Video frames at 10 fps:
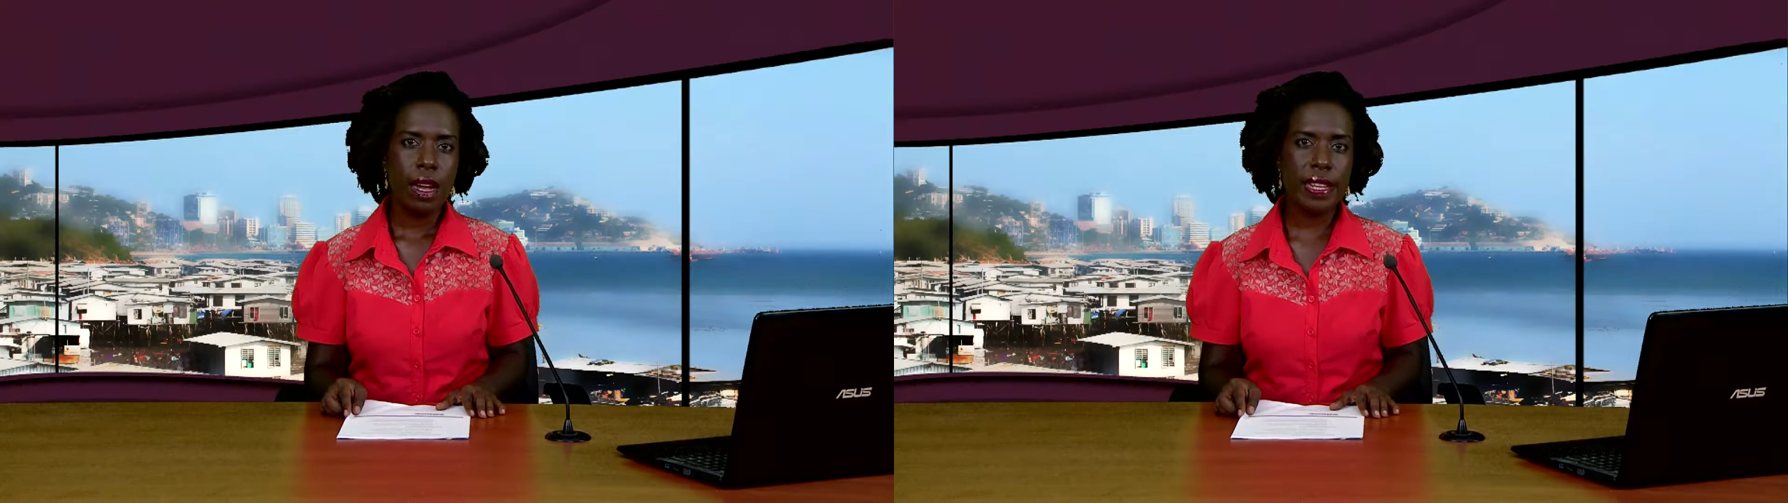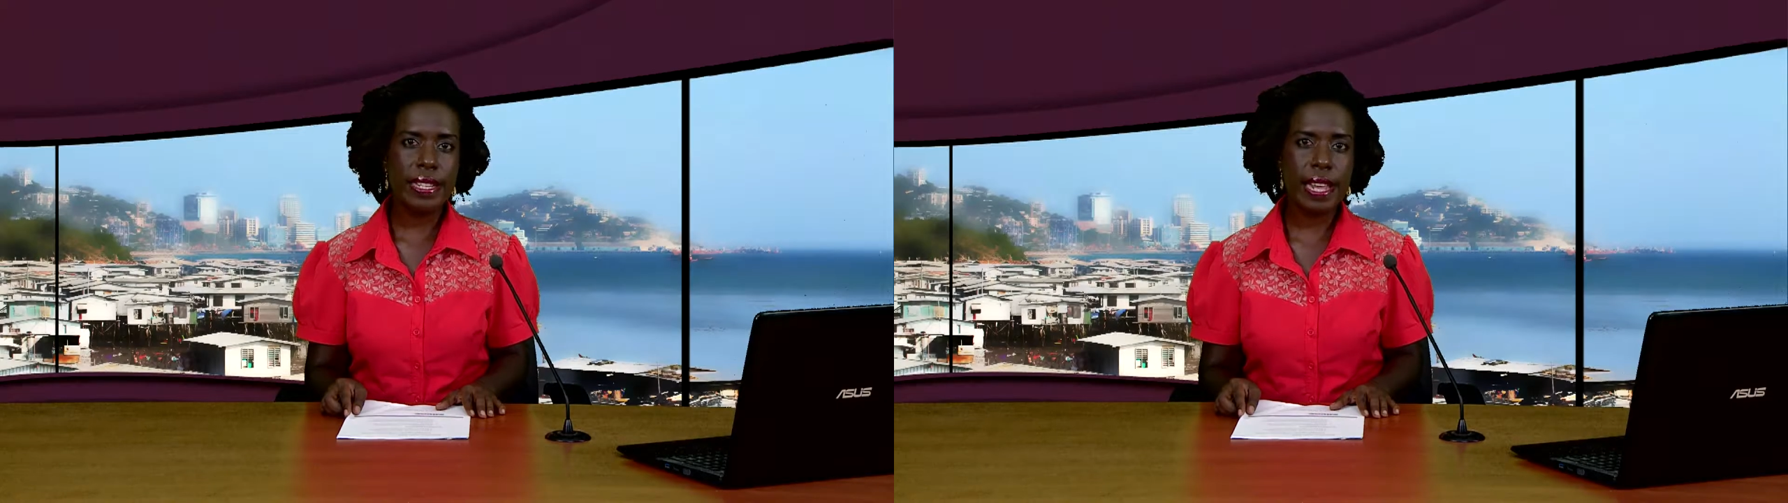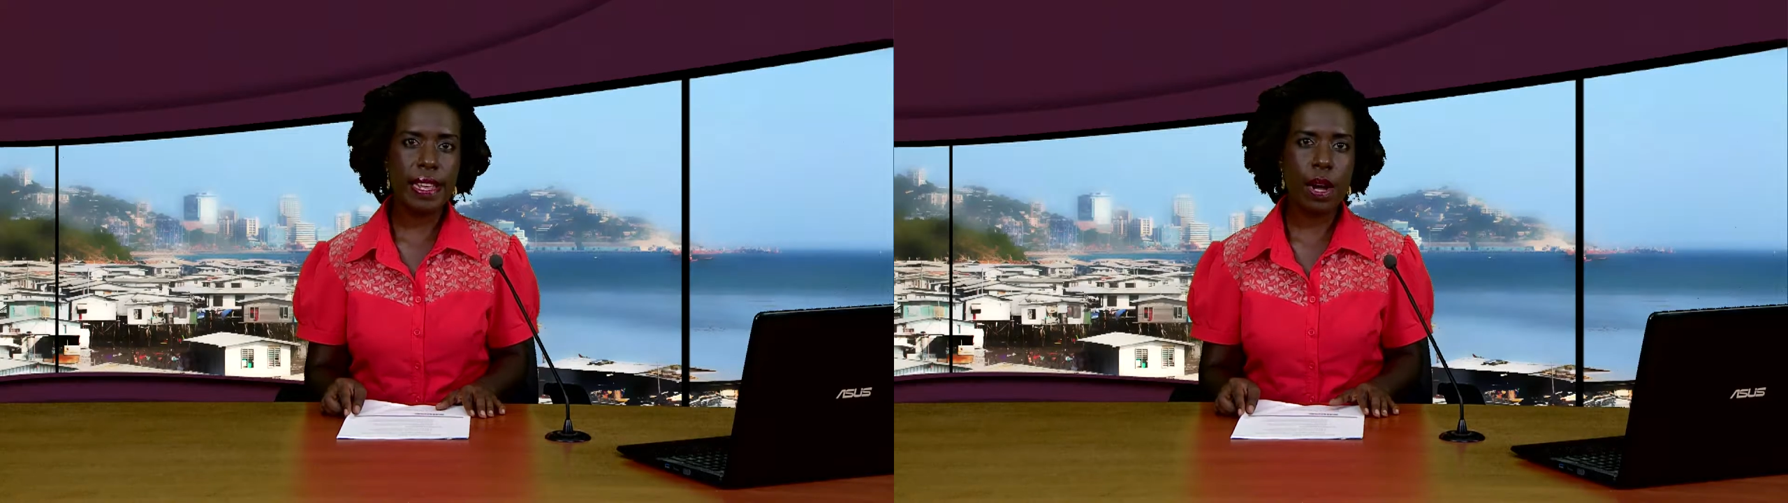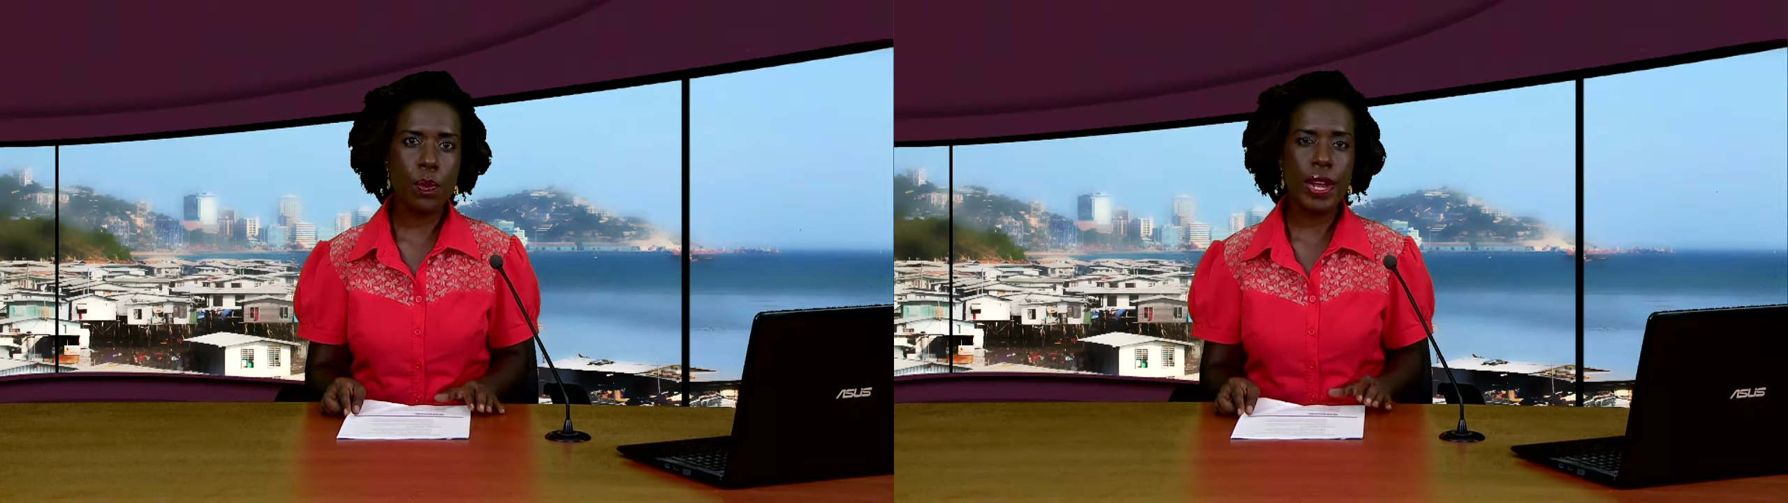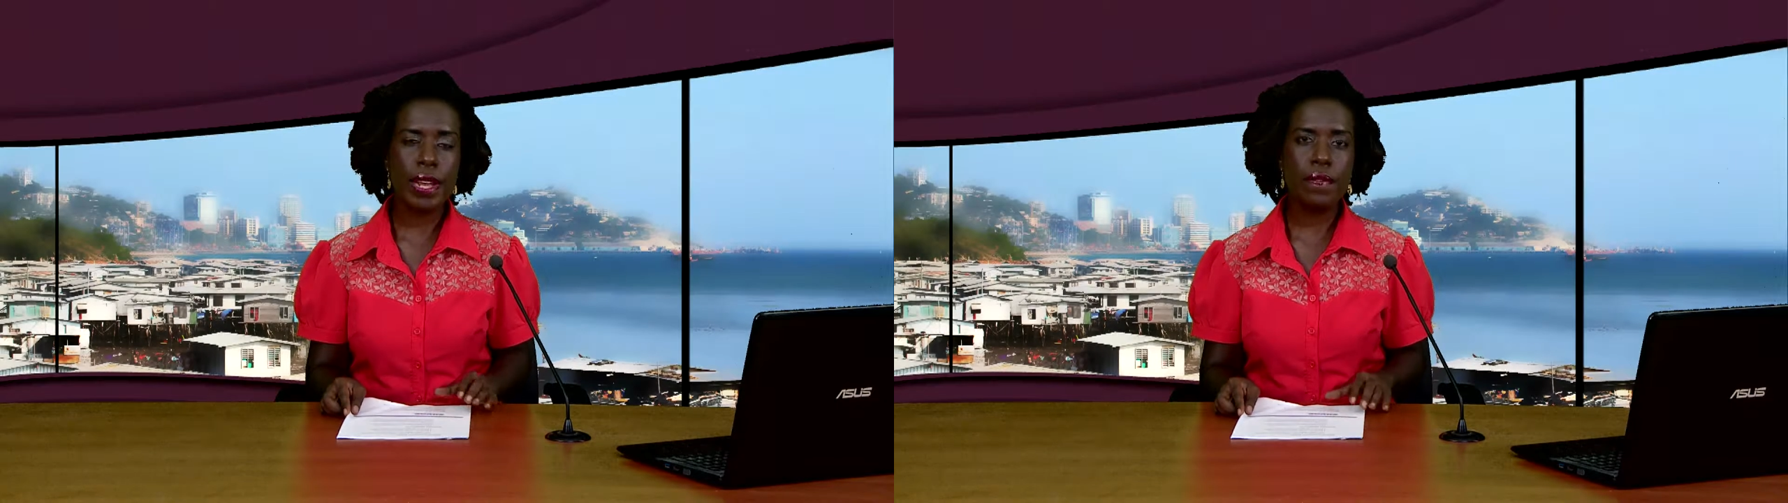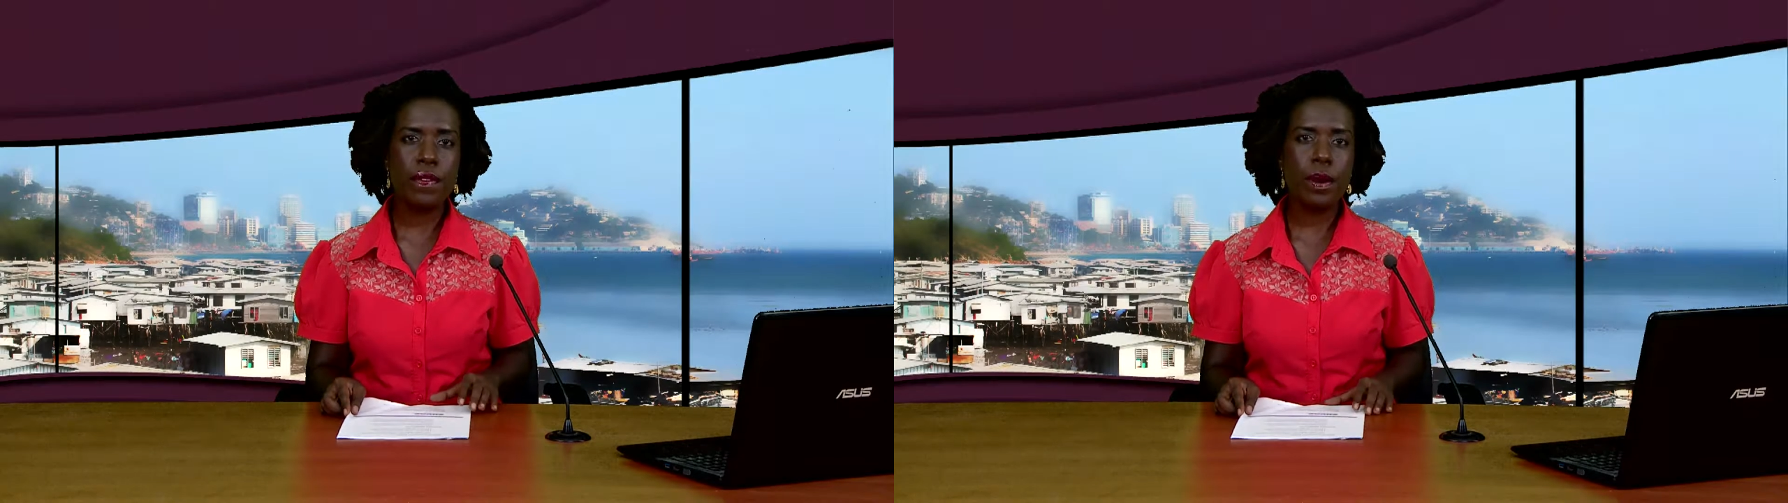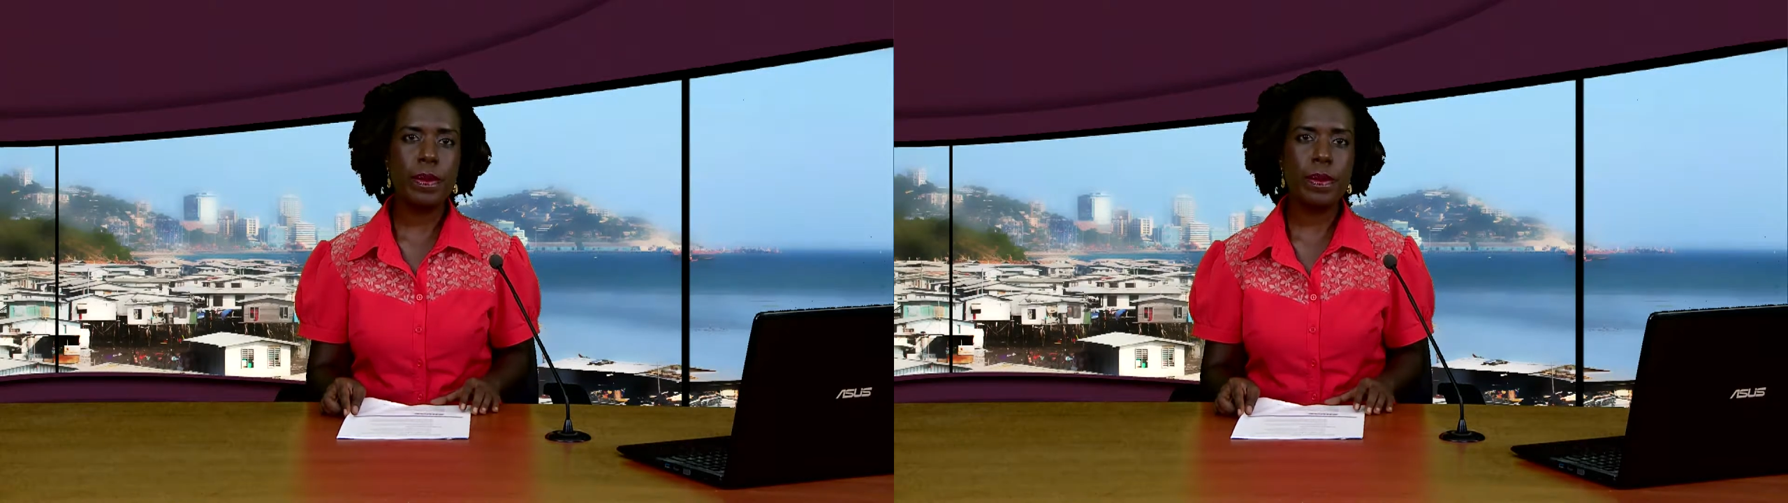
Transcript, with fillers: A day away from